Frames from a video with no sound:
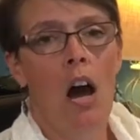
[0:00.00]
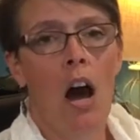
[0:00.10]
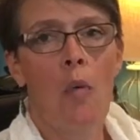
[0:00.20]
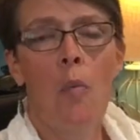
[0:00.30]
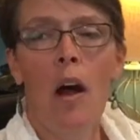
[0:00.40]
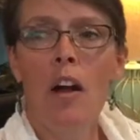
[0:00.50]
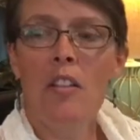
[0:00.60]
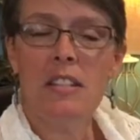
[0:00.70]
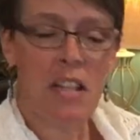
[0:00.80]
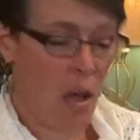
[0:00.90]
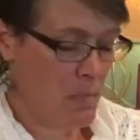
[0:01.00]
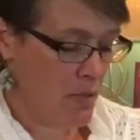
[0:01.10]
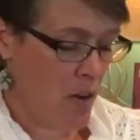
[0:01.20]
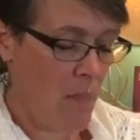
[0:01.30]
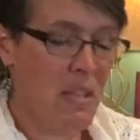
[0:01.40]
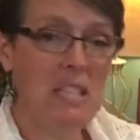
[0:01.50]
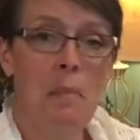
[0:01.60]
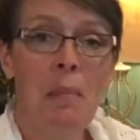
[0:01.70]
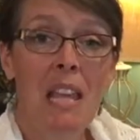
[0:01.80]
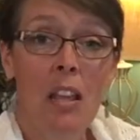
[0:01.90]
Where this comes from is the
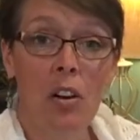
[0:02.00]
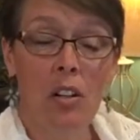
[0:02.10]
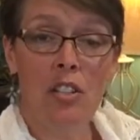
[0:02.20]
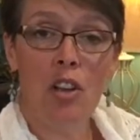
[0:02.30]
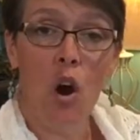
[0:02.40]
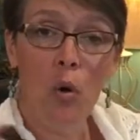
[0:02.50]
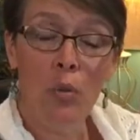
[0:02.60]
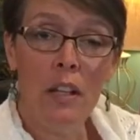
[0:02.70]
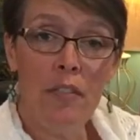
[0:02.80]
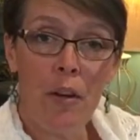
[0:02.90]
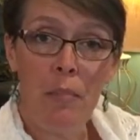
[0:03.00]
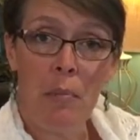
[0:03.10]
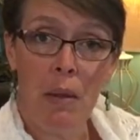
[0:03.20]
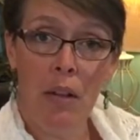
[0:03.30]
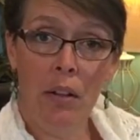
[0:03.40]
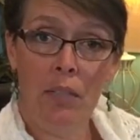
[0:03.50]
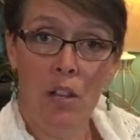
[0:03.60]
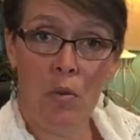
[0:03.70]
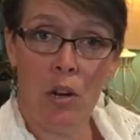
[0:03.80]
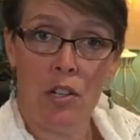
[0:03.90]
peel. It's only from the peel of the
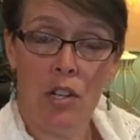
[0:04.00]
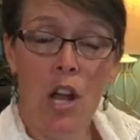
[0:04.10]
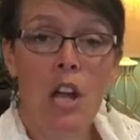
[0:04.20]
orange.